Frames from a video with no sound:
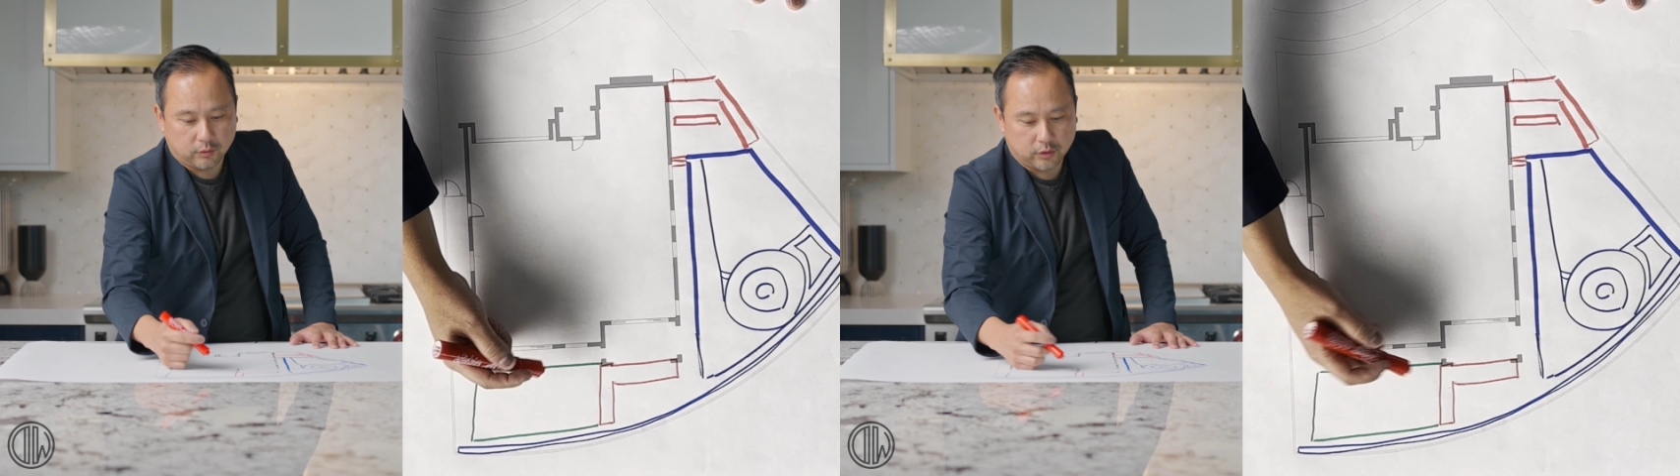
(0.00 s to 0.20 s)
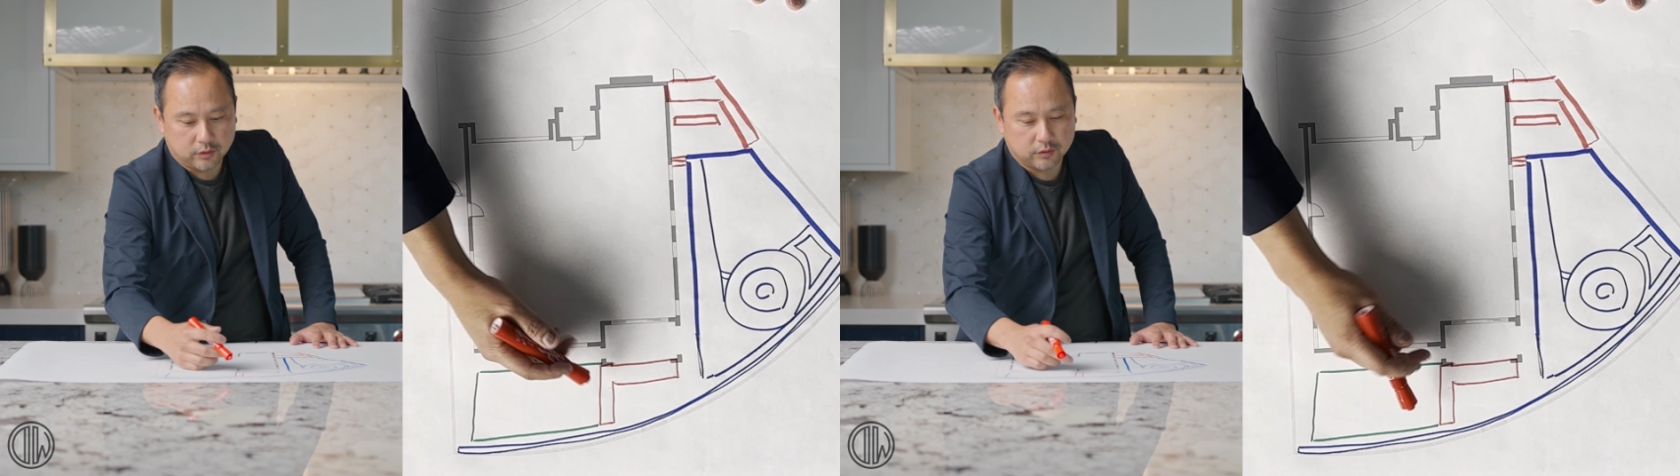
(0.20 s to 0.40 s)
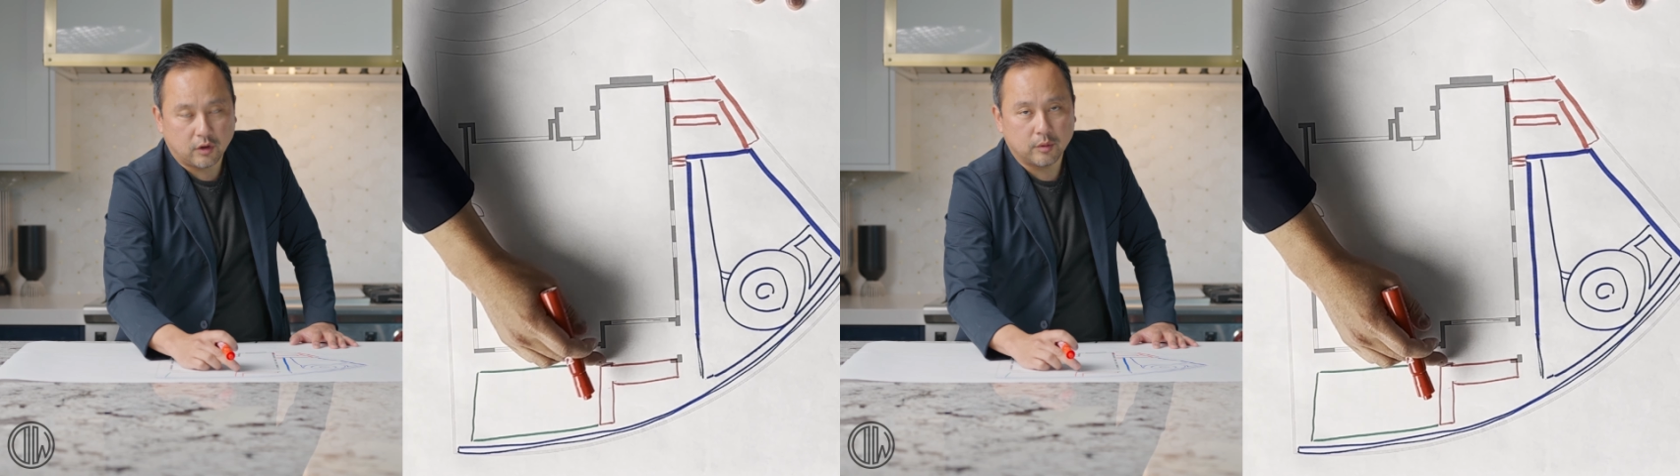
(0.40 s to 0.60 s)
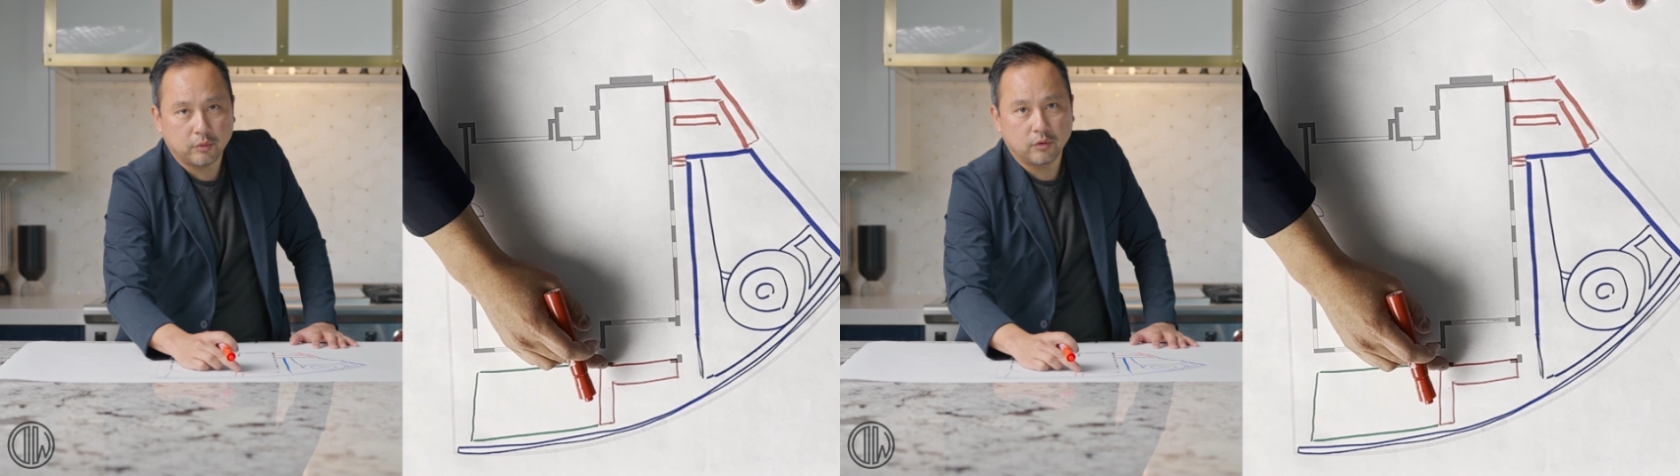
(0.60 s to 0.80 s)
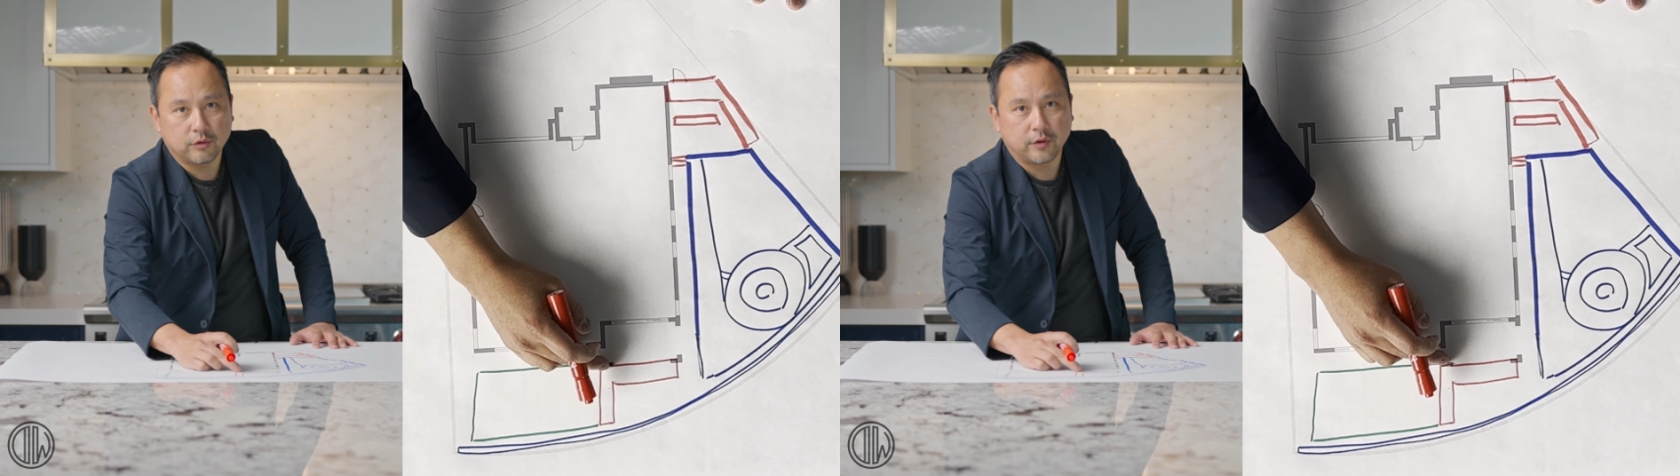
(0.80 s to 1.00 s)
we can install a
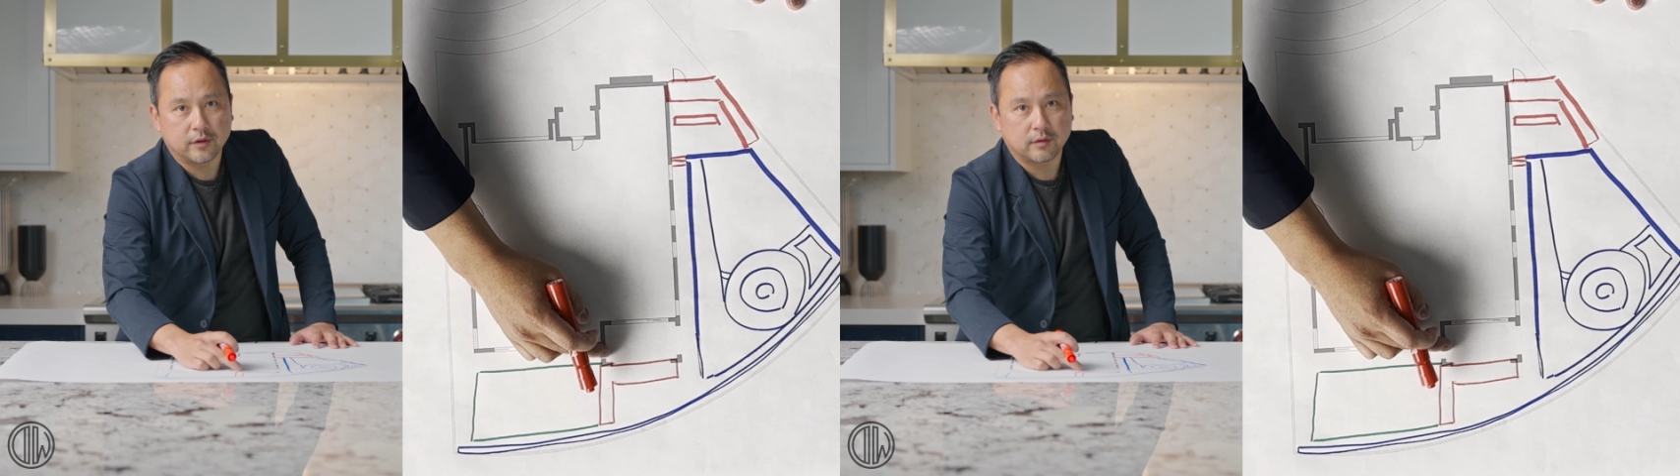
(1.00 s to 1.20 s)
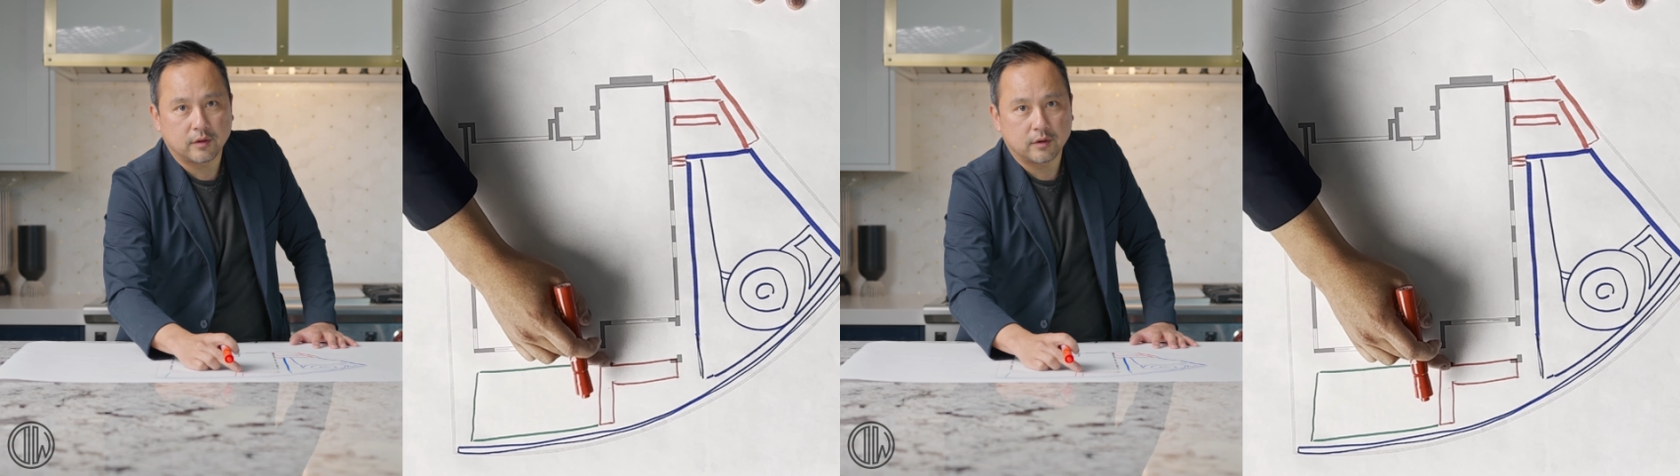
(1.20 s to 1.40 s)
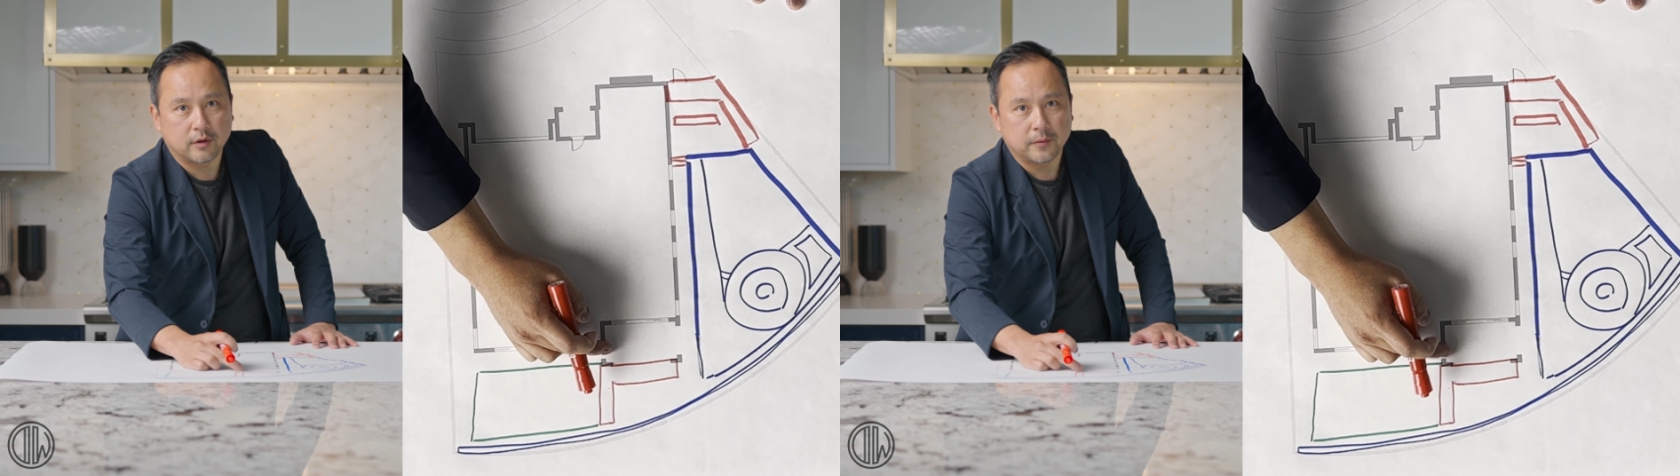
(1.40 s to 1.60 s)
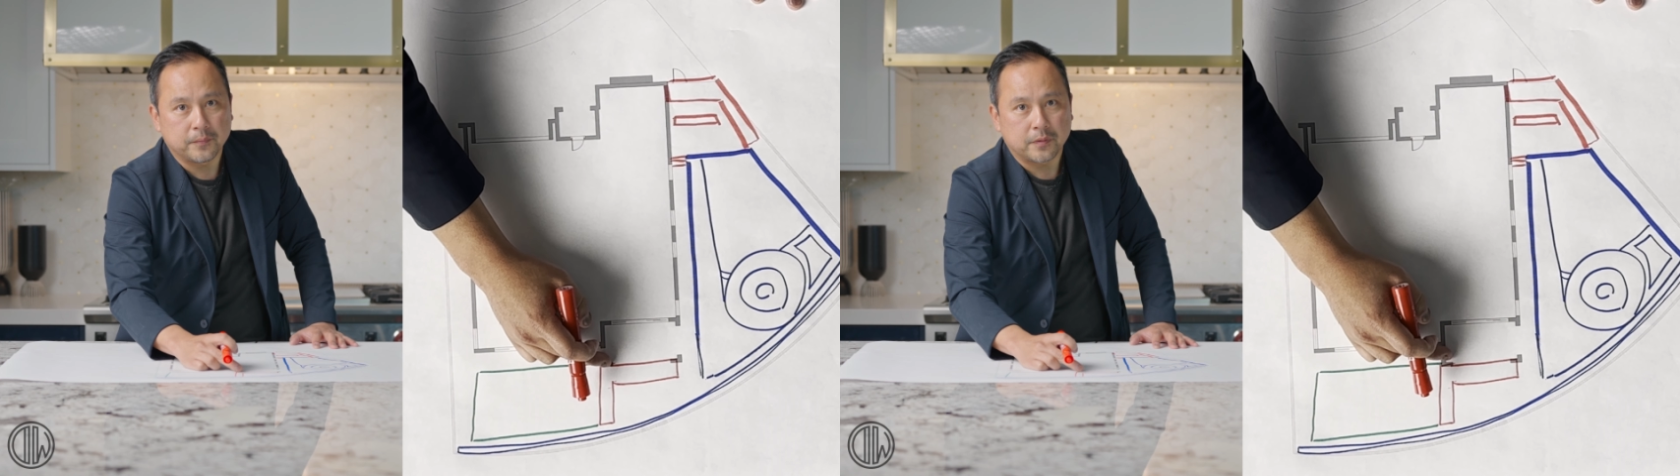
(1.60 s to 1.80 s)
pool fence here.